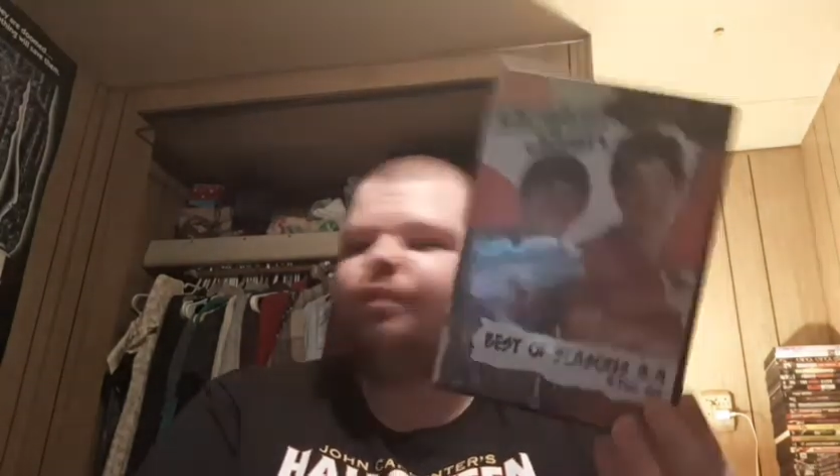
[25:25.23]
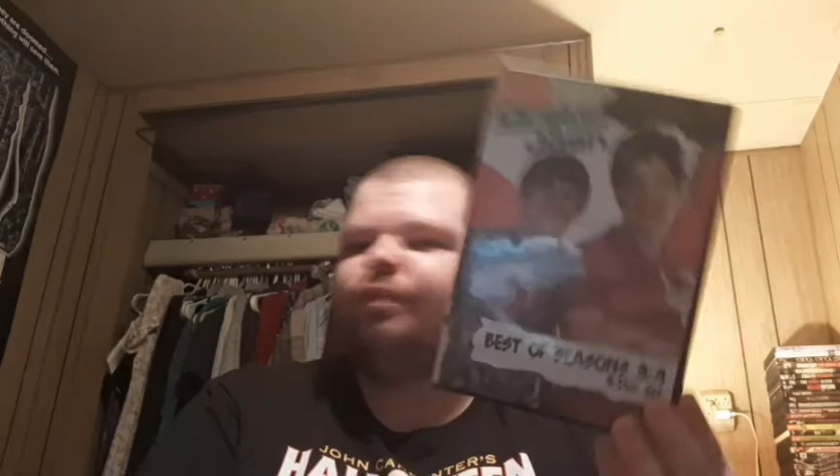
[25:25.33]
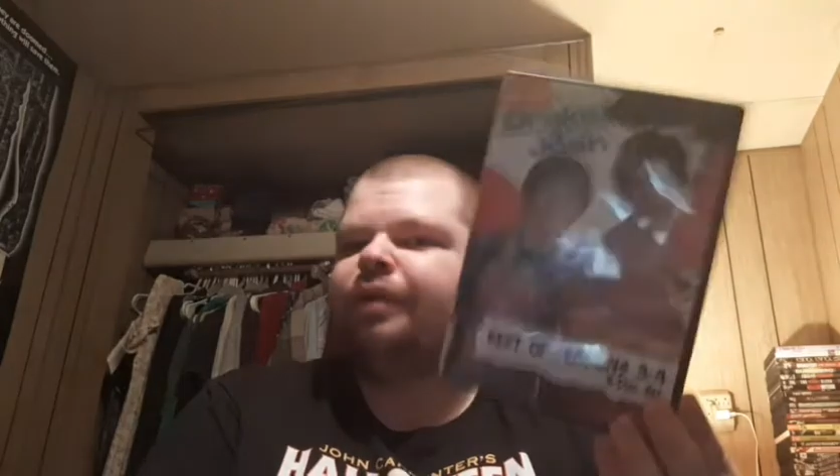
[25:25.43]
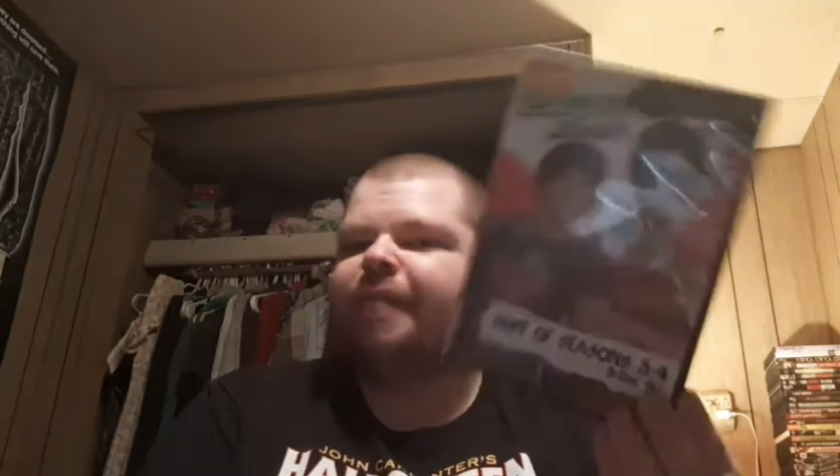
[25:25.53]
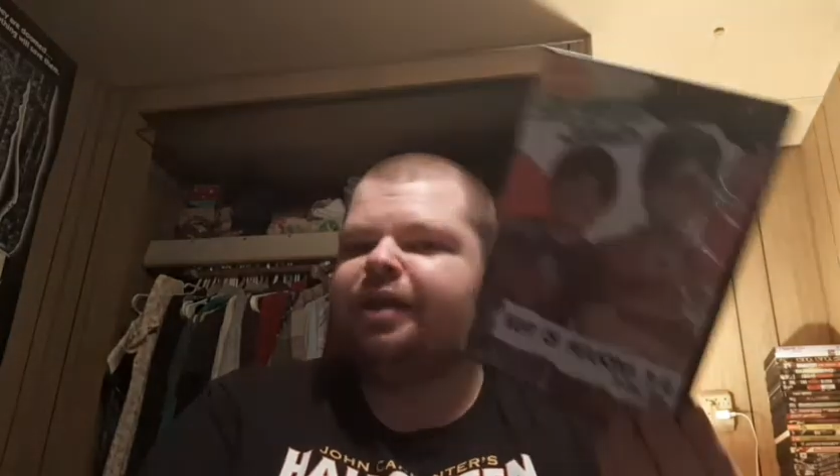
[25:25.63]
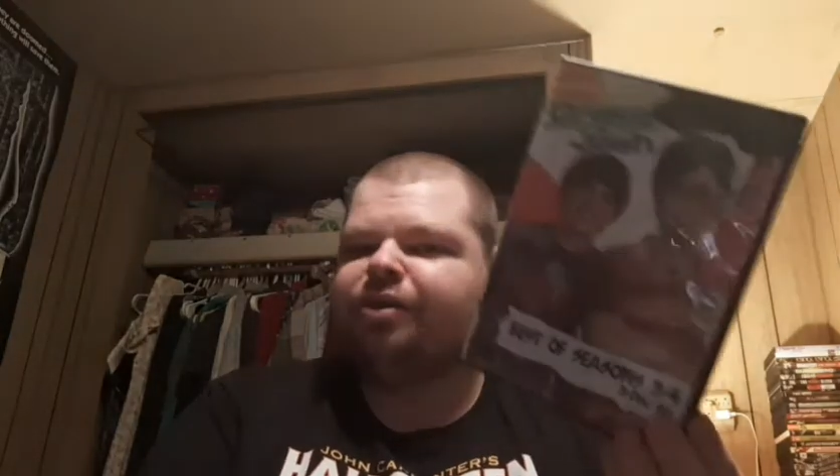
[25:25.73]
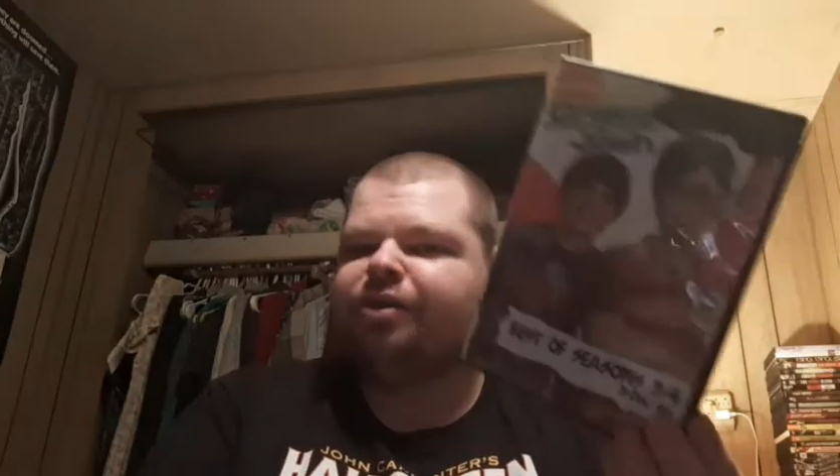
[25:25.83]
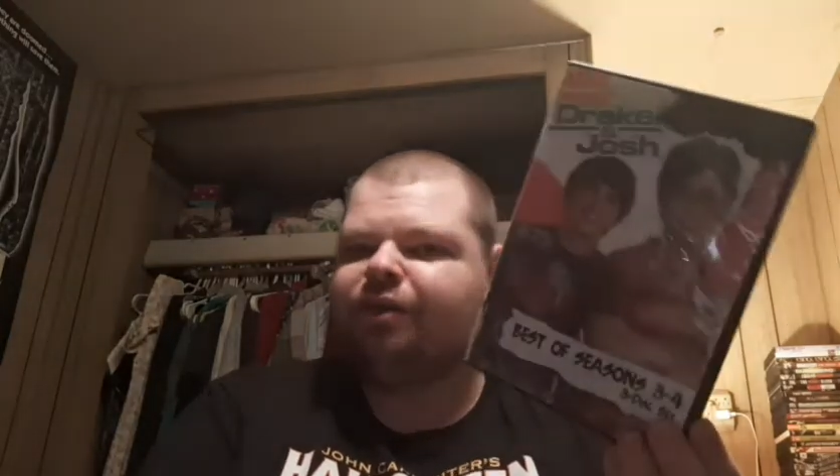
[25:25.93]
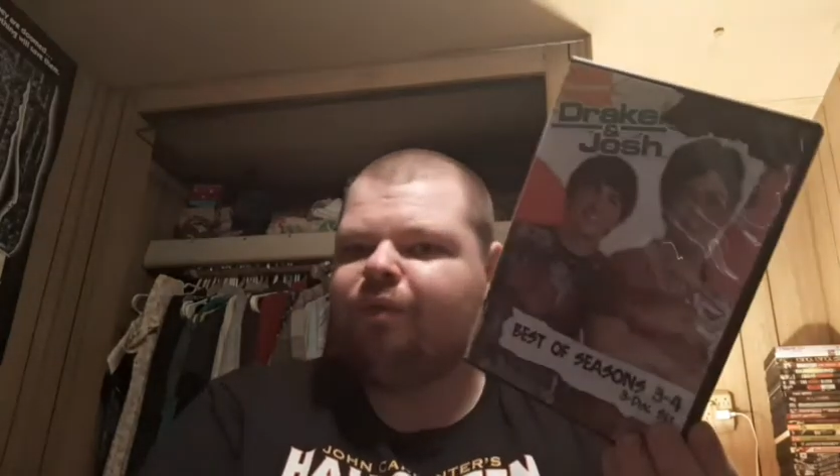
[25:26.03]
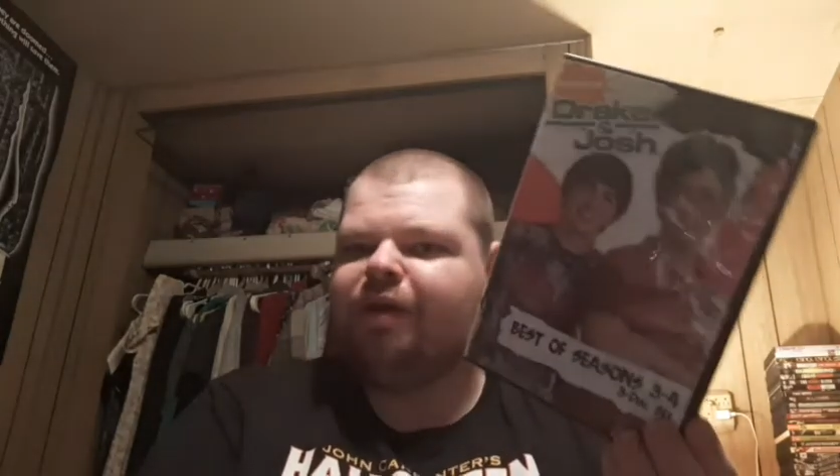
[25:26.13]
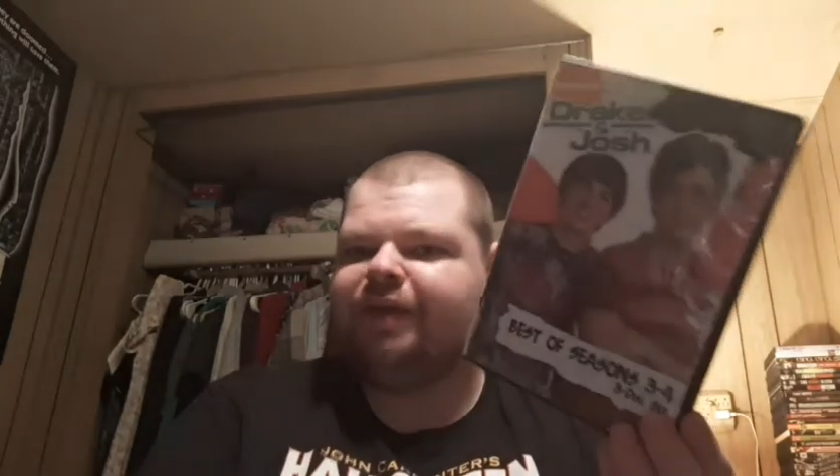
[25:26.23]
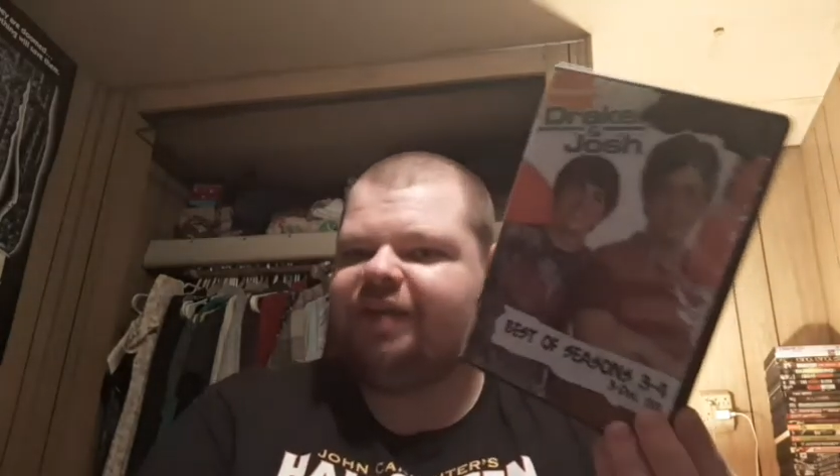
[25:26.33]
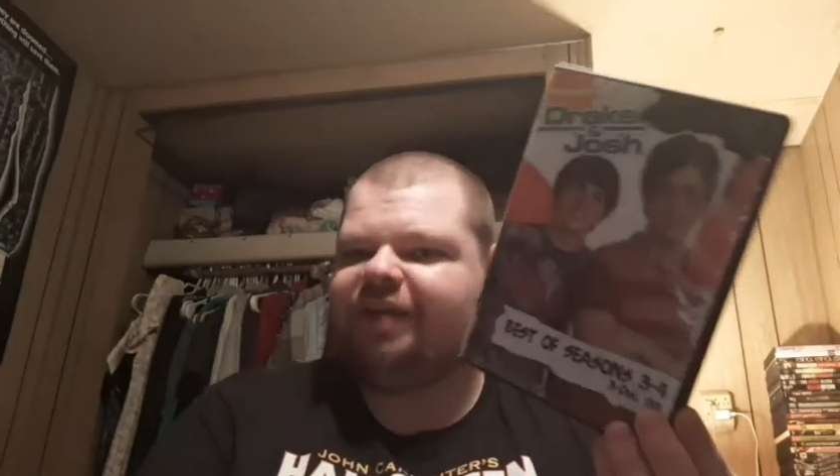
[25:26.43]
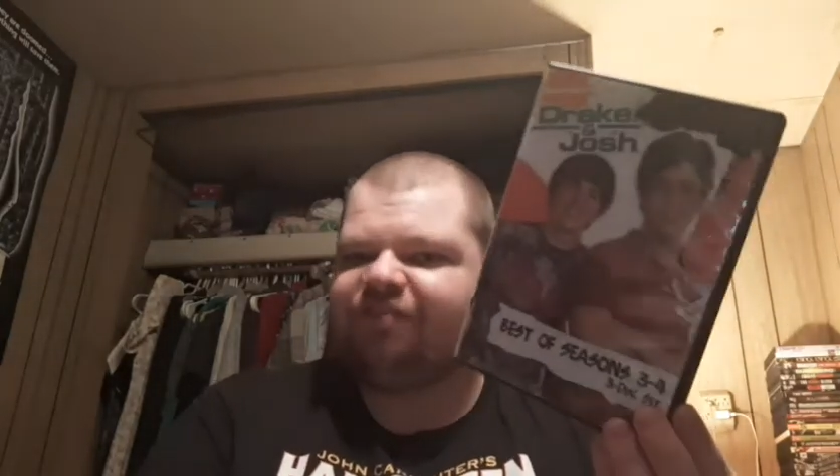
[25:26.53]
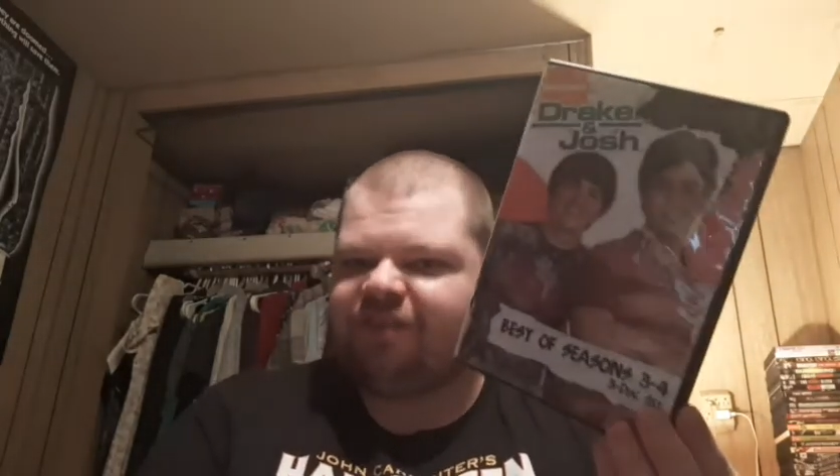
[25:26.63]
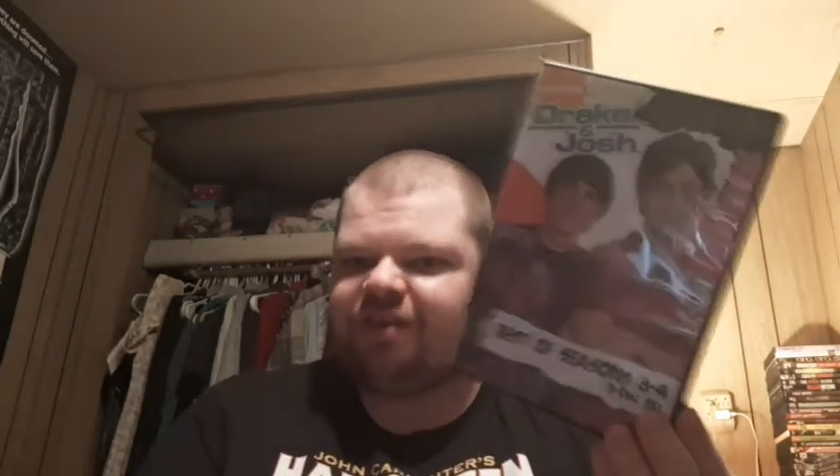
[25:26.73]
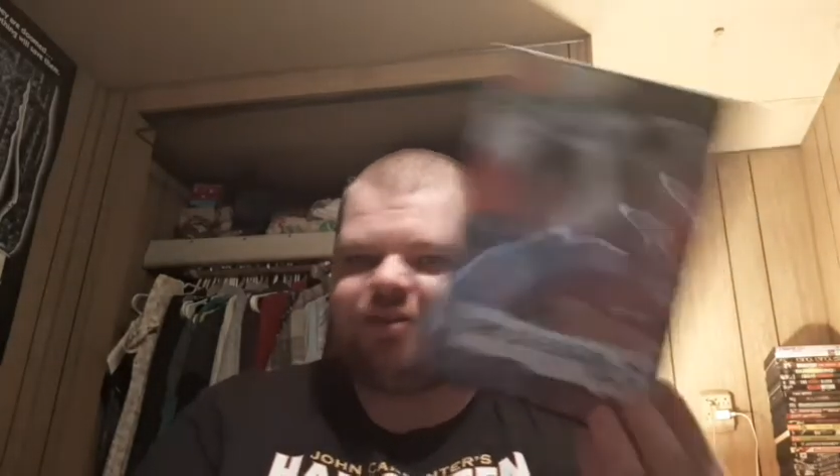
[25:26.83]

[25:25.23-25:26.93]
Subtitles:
they're making a new one. They get stuck in the